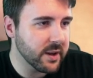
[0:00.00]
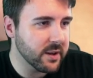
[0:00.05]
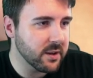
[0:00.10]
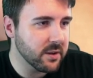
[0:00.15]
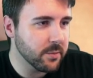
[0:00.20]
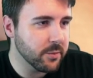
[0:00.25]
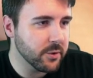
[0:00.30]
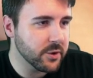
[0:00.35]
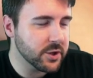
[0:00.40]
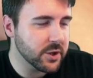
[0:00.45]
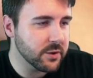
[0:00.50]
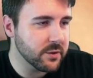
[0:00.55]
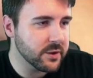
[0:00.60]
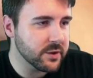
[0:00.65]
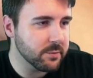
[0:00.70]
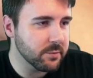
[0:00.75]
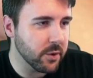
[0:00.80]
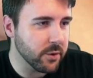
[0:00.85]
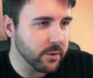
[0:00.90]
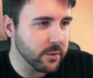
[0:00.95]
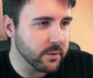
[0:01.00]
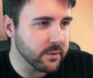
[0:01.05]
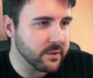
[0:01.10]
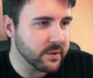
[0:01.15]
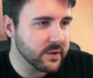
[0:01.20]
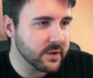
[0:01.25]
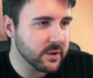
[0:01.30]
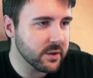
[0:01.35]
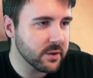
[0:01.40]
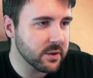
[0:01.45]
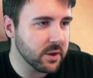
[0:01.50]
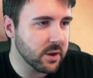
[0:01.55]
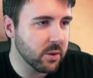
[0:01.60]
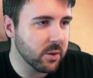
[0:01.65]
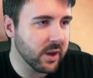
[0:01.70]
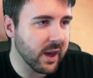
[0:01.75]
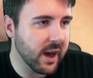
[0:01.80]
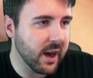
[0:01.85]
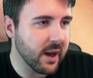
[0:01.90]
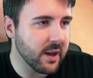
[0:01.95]
you produce models, you
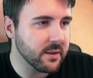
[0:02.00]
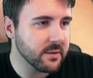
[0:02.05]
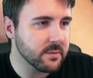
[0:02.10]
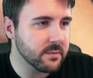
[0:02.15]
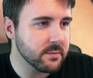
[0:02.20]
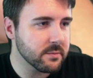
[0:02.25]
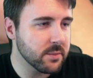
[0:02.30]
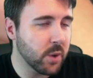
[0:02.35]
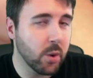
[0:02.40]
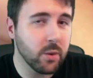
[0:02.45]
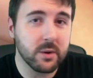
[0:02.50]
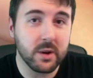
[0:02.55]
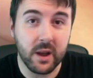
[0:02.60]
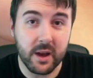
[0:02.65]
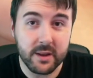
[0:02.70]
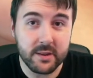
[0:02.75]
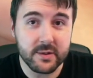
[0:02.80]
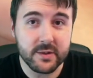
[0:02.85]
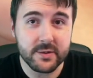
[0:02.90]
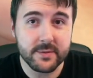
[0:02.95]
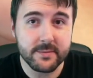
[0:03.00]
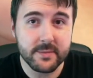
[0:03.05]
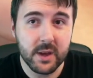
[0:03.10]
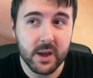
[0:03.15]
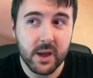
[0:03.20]
get mold lines,